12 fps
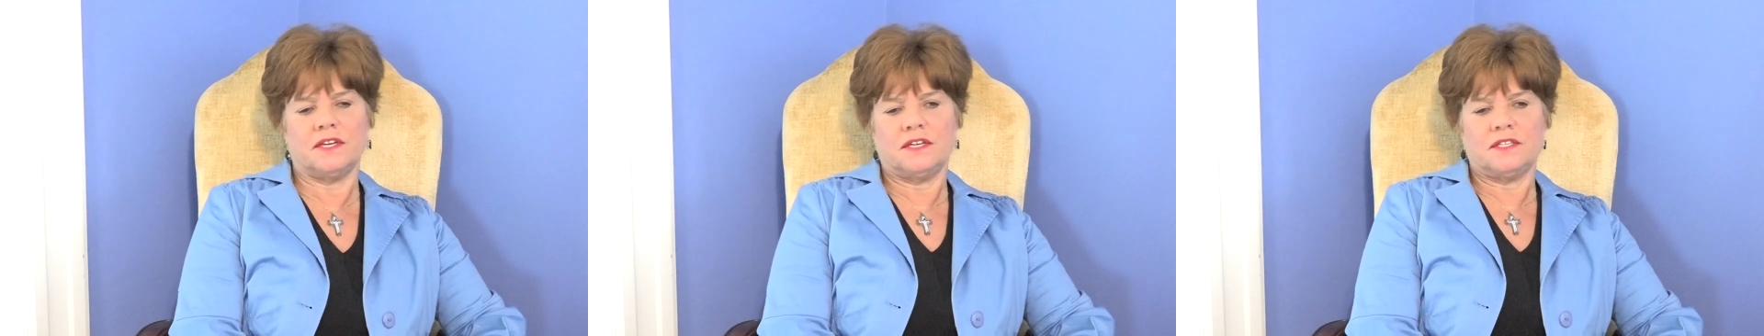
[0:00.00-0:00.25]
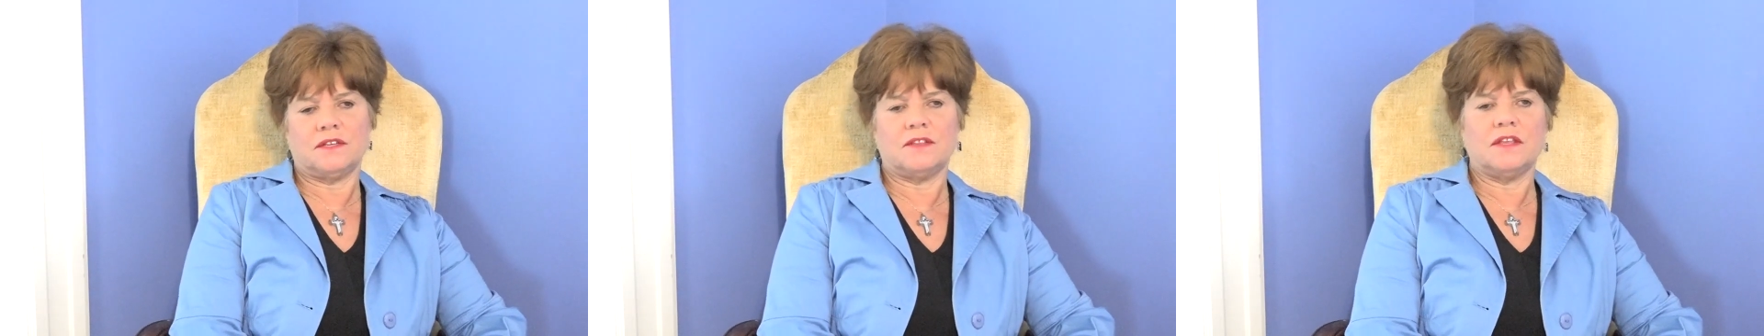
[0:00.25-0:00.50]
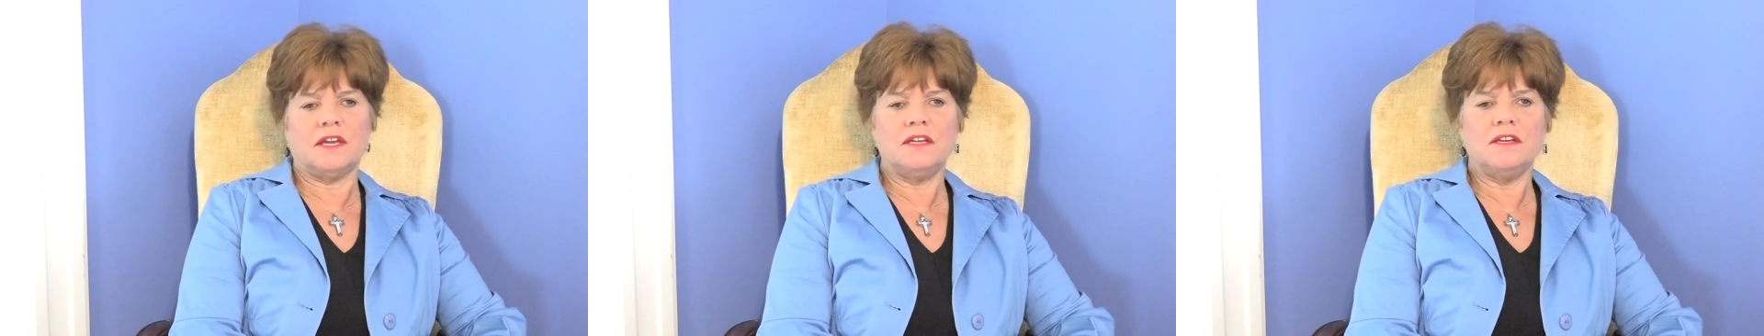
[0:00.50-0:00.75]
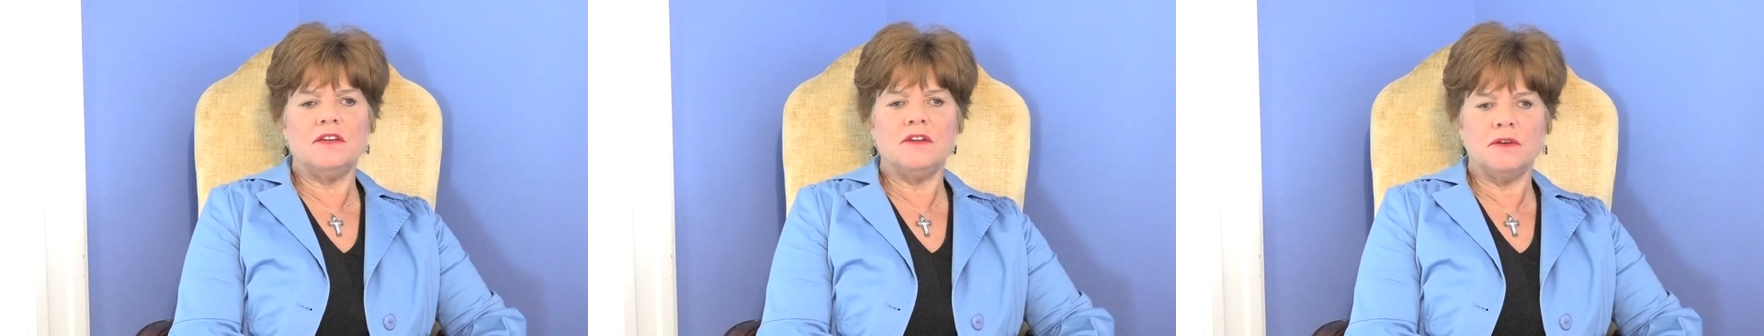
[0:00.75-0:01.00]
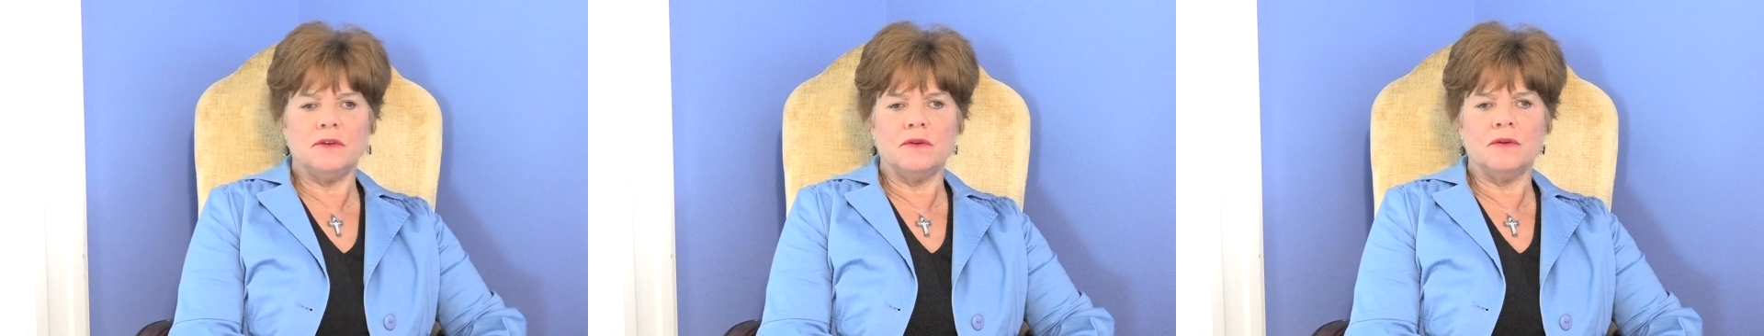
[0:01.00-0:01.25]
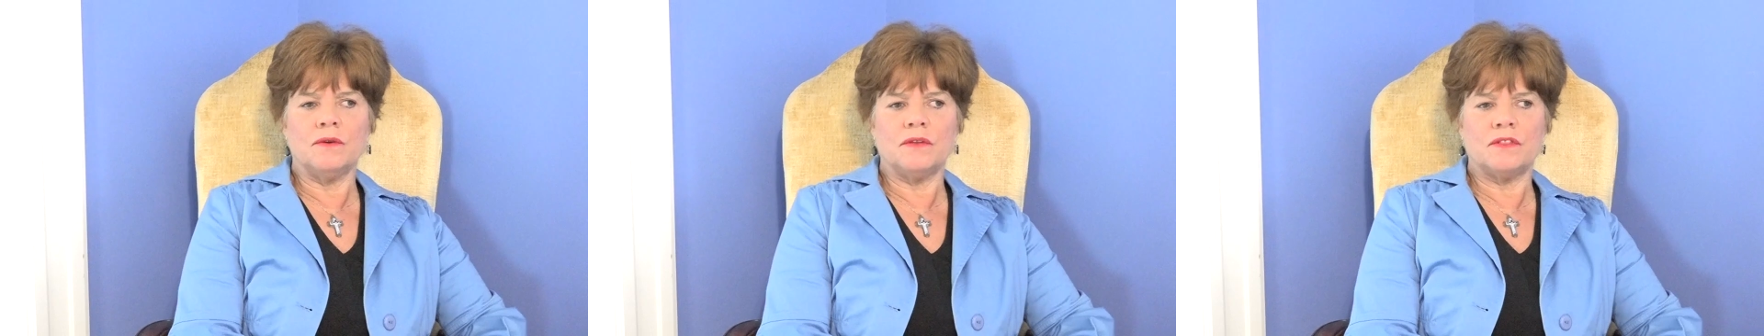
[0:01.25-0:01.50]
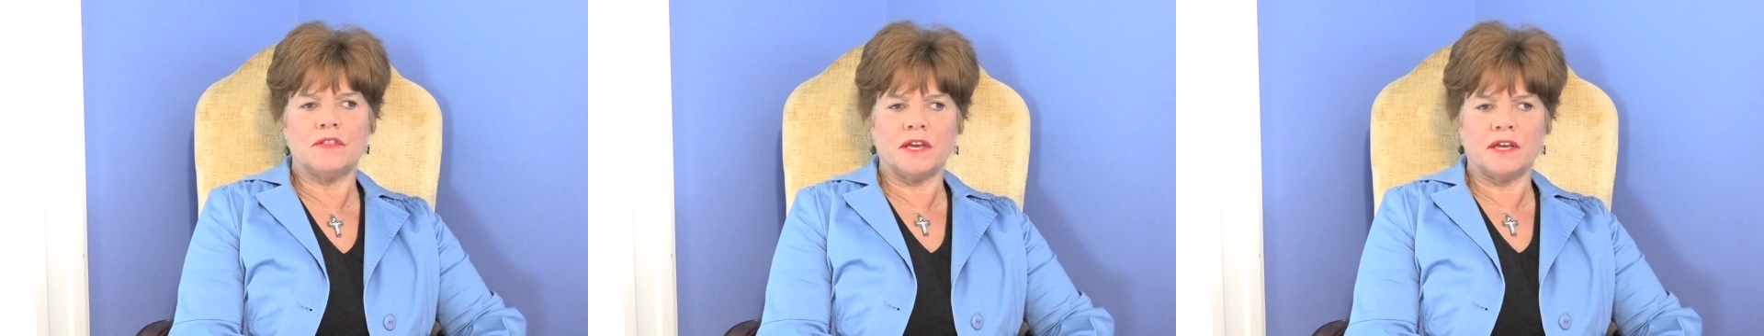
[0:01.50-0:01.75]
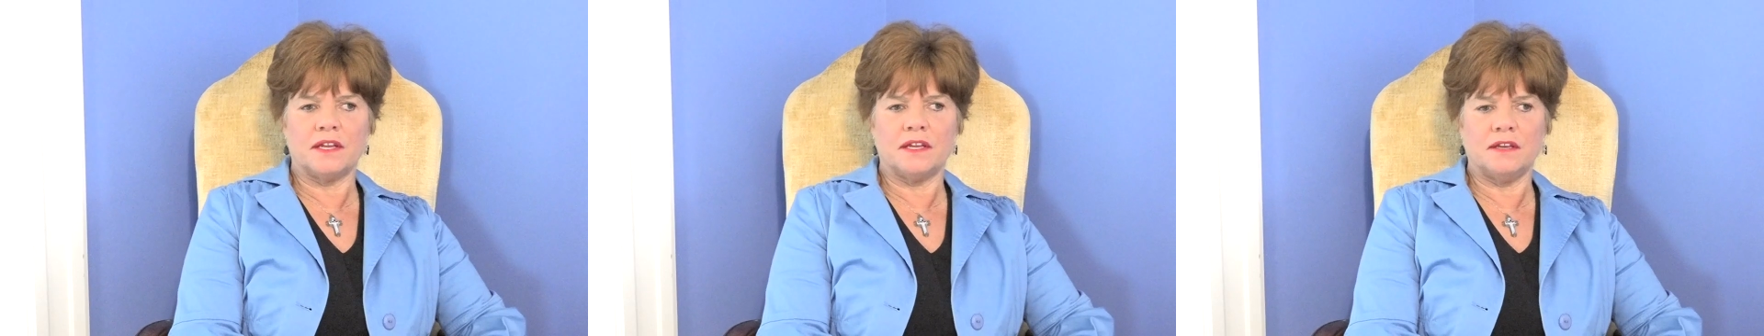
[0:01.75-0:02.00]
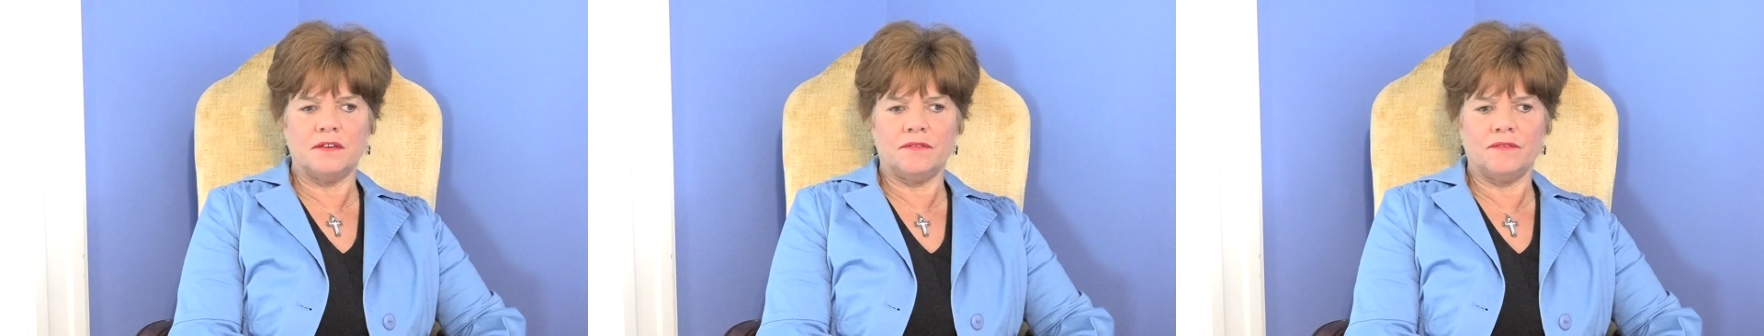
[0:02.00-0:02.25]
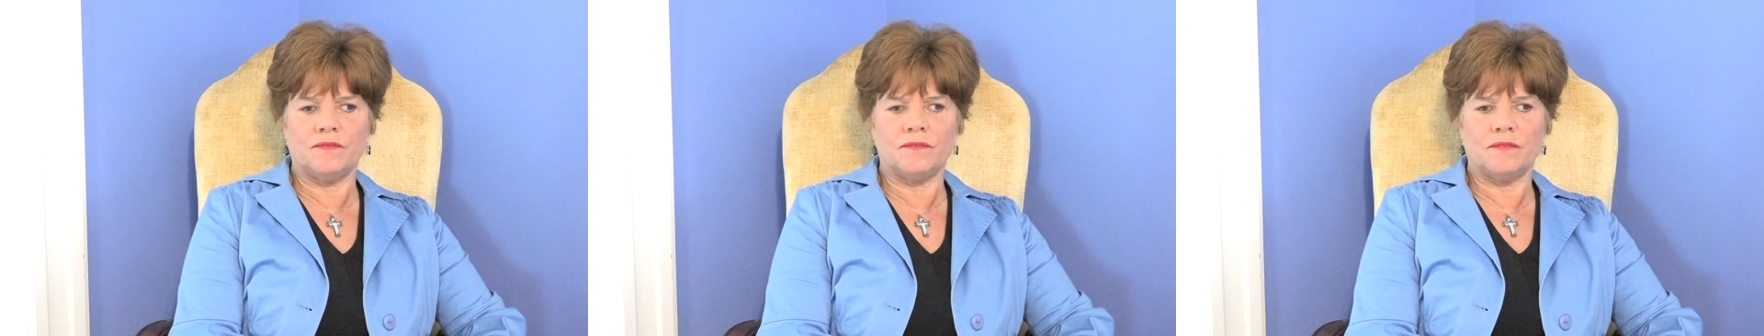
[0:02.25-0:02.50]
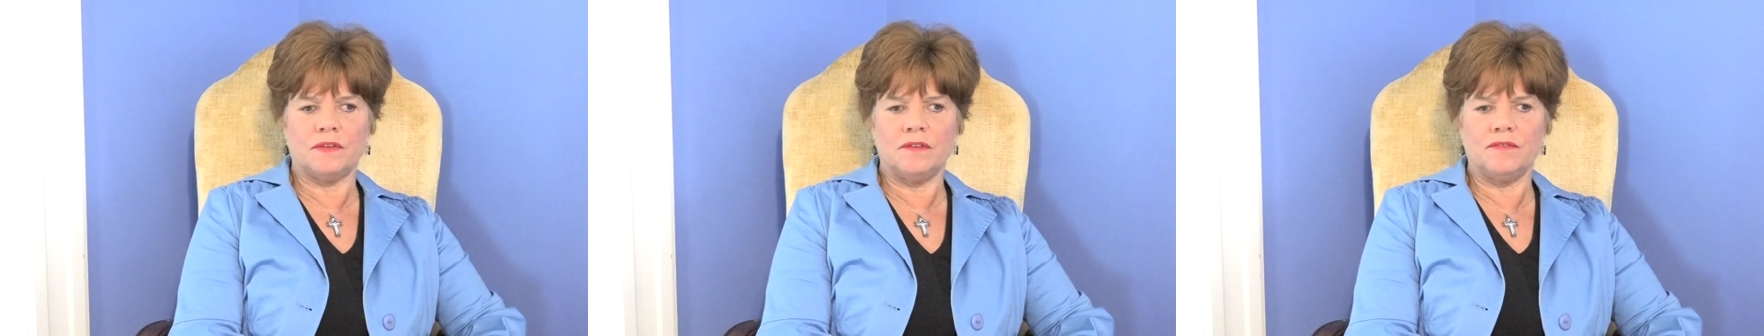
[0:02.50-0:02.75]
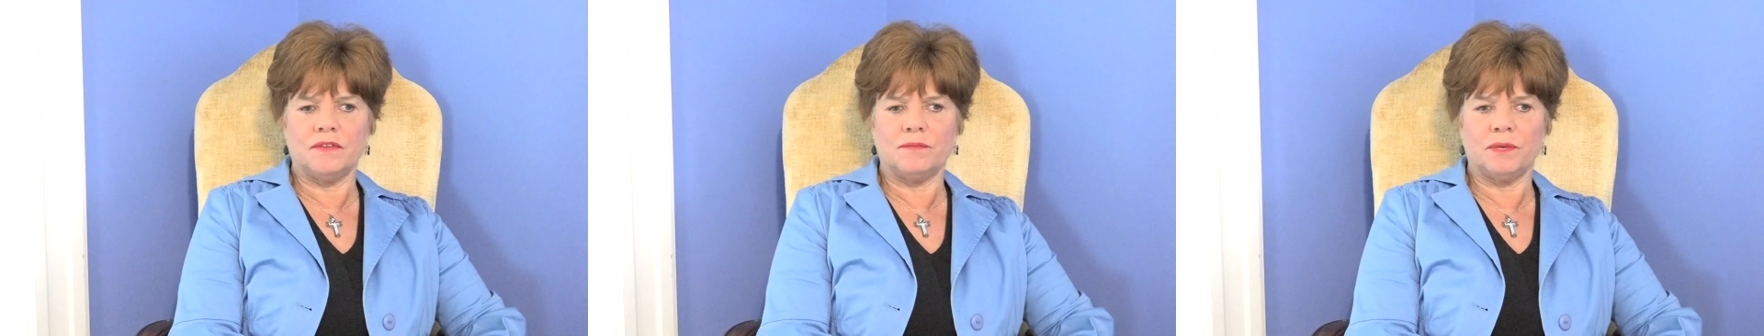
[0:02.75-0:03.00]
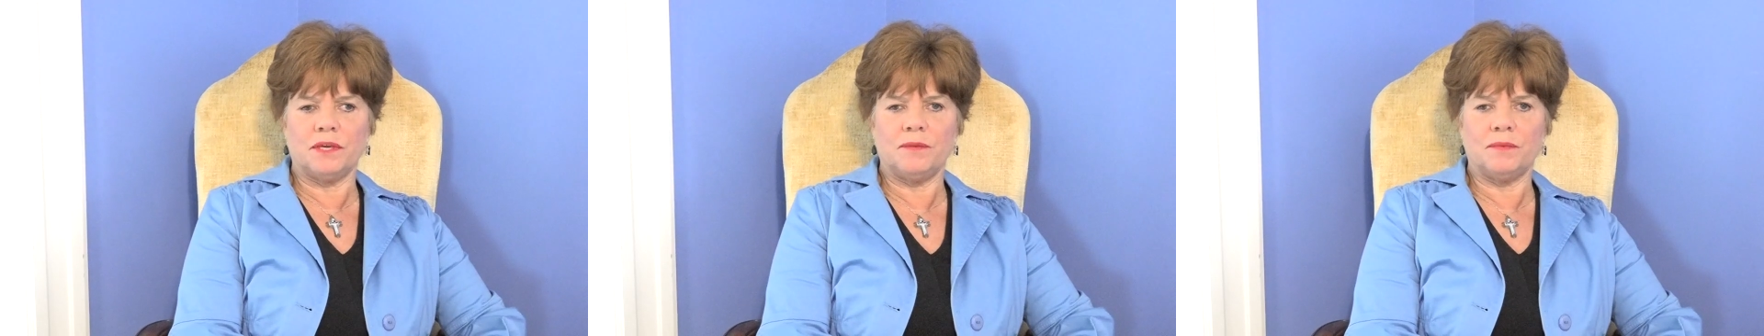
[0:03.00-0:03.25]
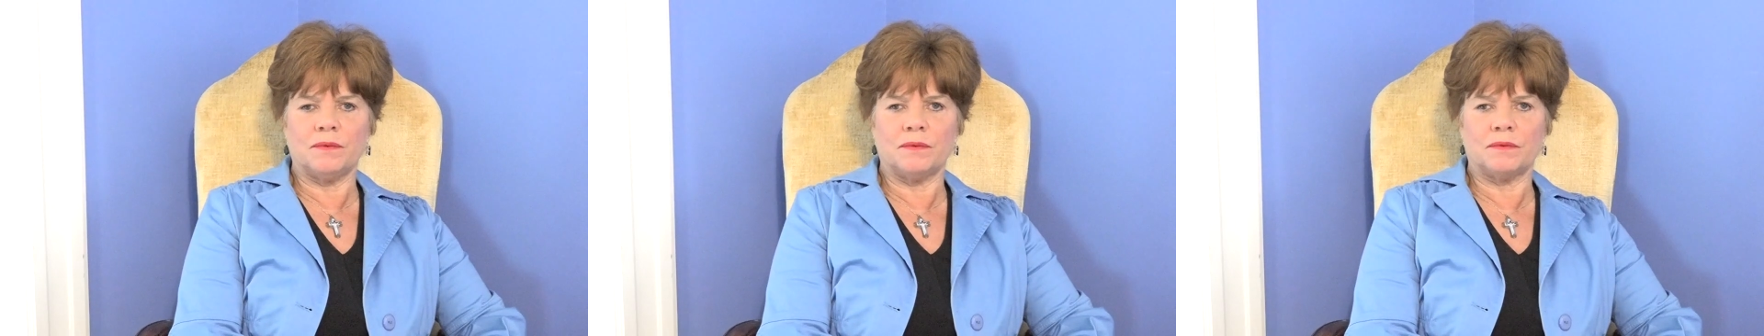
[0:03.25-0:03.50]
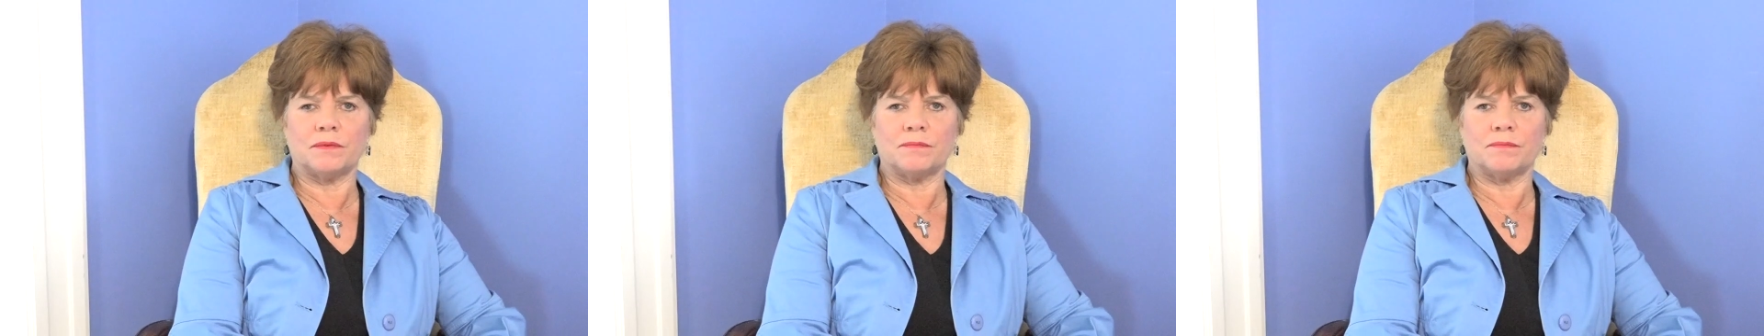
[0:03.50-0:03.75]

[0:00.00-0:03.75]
So they knew that if even people